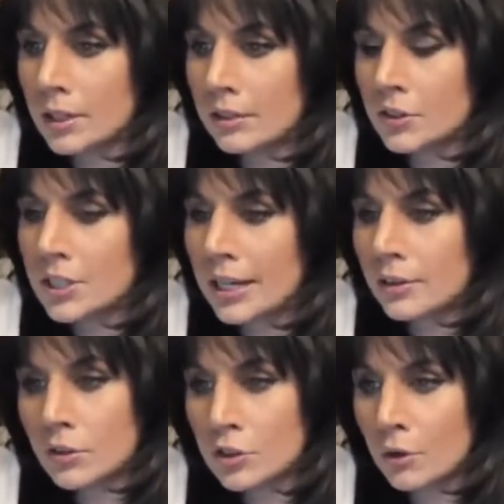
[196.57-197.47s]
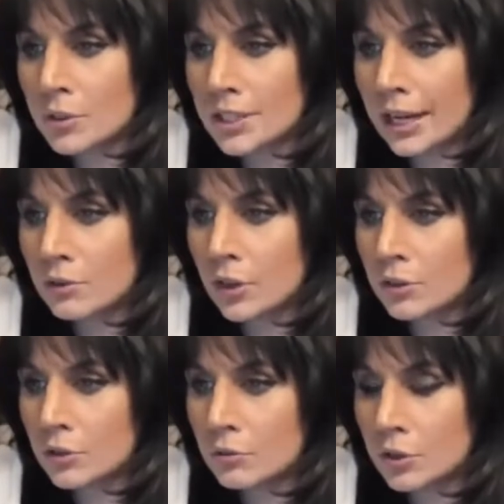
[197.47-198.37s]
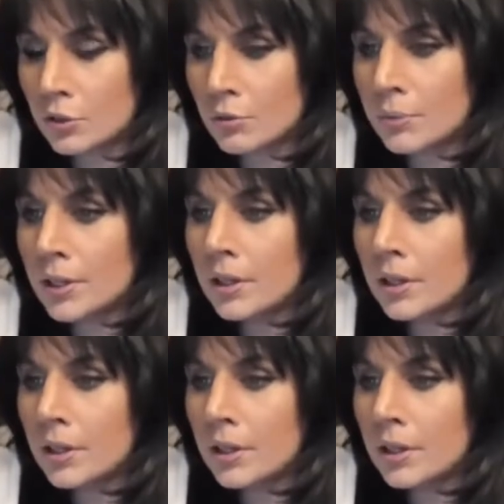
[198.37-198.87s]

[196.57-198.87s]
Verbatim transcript: they're saying there's no sound on YouTube.